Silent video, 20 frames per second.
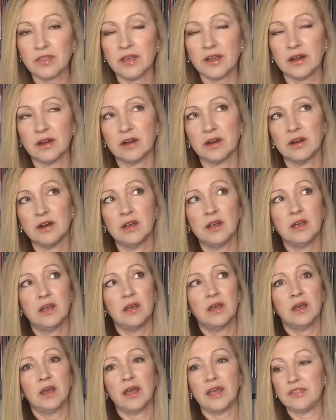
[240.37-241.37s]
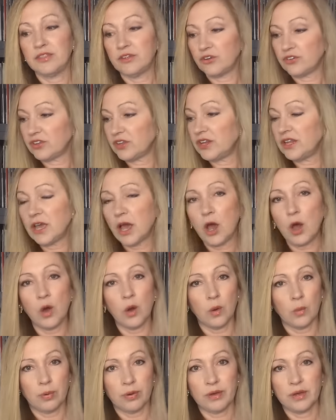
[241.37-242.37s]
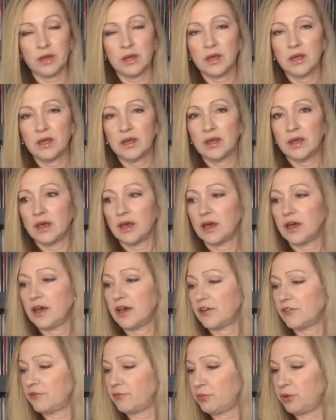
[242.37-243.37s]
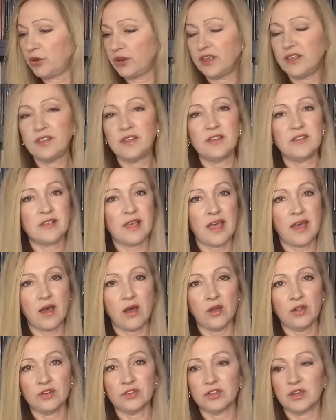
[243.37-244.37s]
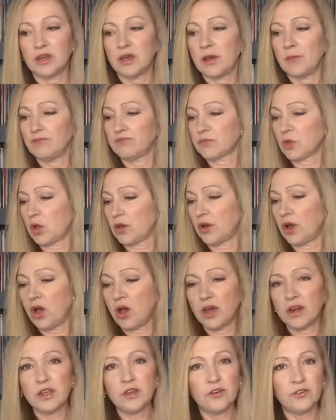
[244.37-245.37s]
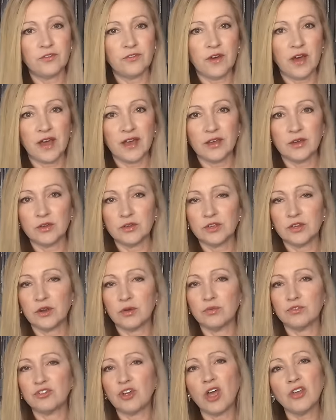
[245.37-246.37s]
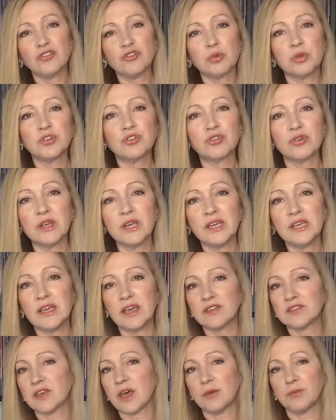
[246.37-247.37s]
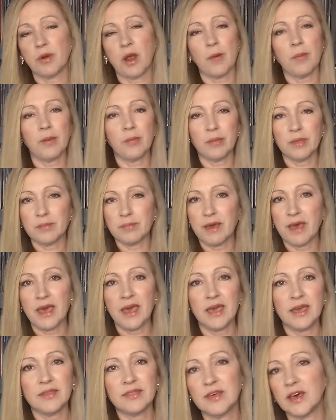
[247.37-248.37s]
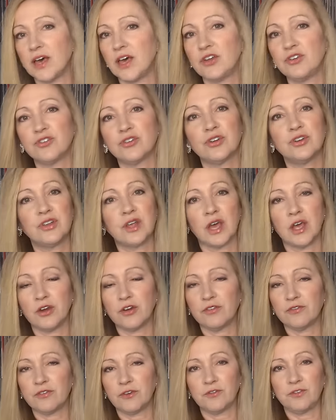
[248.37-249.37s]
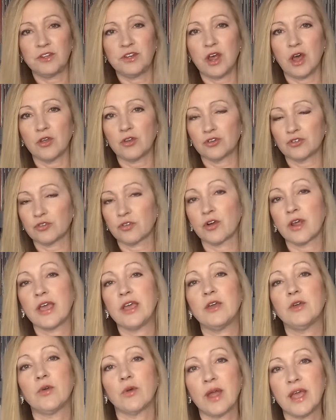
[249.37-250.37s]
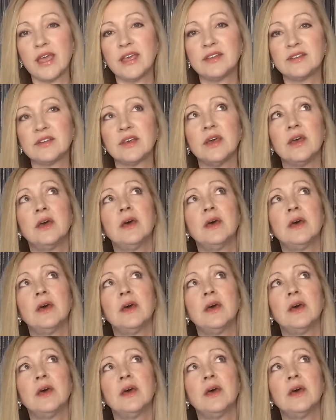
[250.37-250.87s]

there and there's any hope of putting these out on audiophile, you know, Joshua Tree, yes, I'd probably pay the $100 to $150 for a great